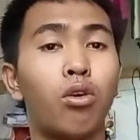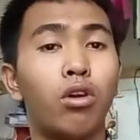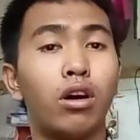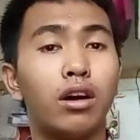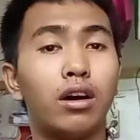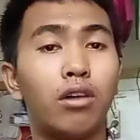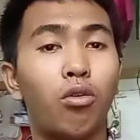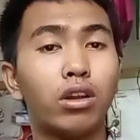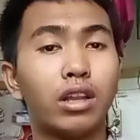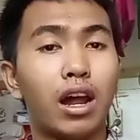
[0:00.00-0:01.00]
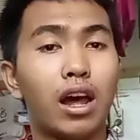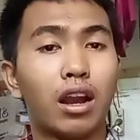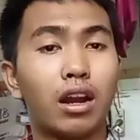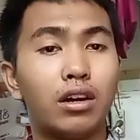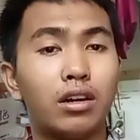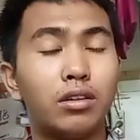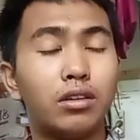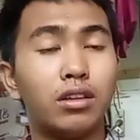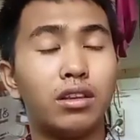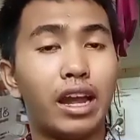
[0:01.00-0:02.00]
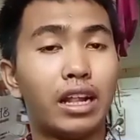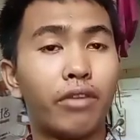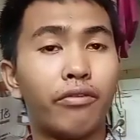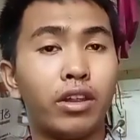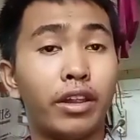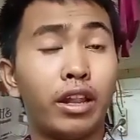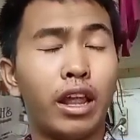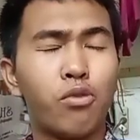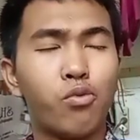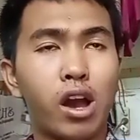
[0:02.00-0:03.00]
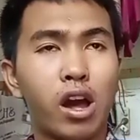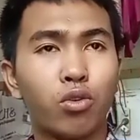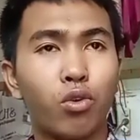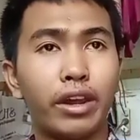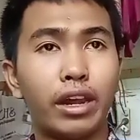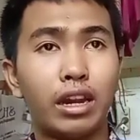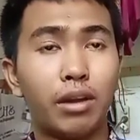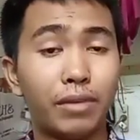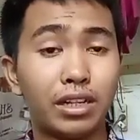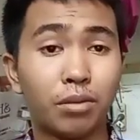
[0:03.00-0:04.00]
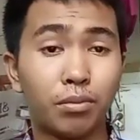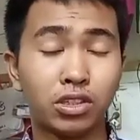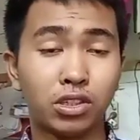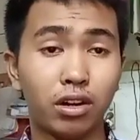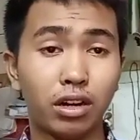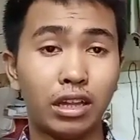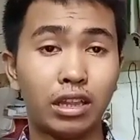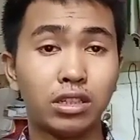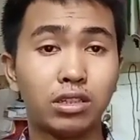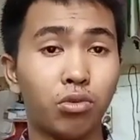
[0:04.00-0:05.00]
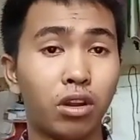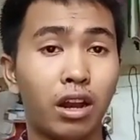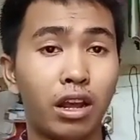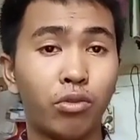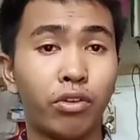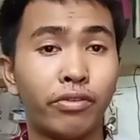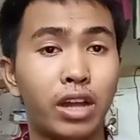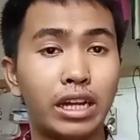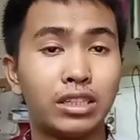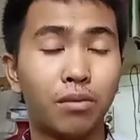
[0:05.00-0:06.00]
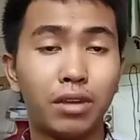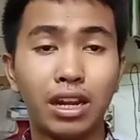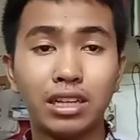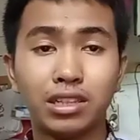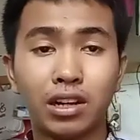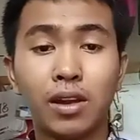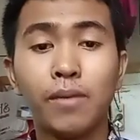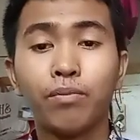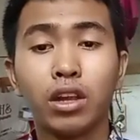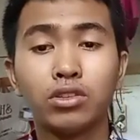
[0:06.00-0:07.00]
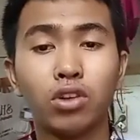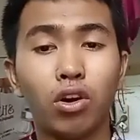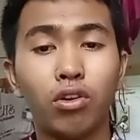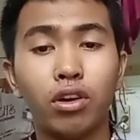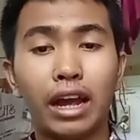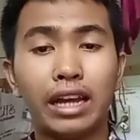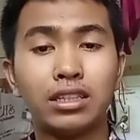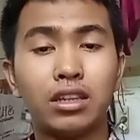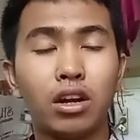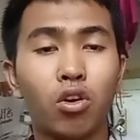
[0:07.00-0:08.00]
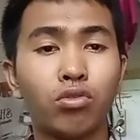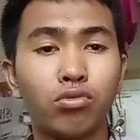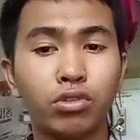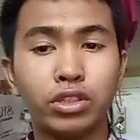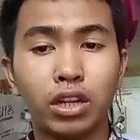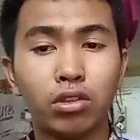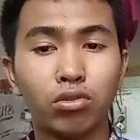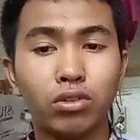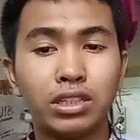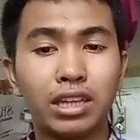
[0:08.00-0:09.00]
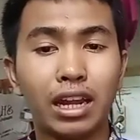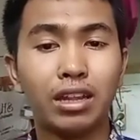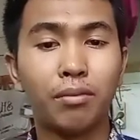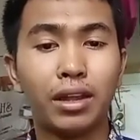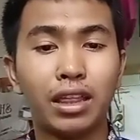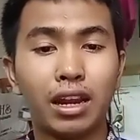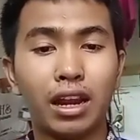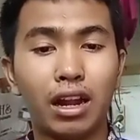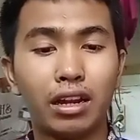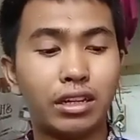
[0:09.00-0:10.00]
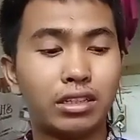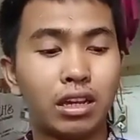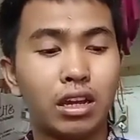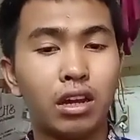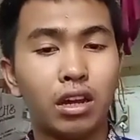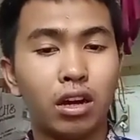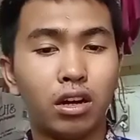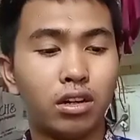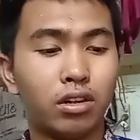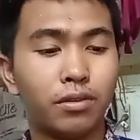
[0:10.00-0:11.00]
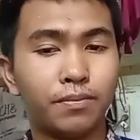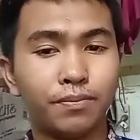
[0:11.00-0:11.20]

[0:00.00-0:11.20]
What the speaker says: what are the activities that we are going in the mid semester? It is related with the examination. So as the conclusion to design the material is uh,